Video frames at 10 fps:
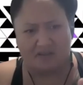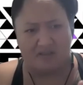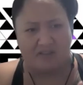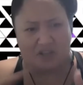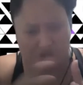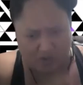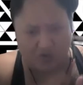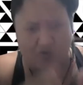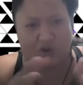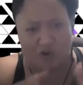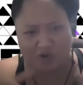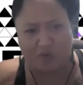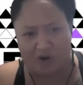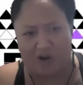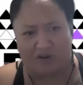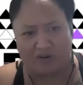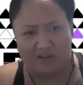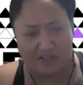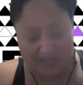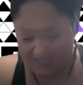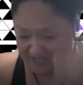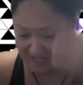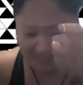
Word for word: that took a little while. And, it,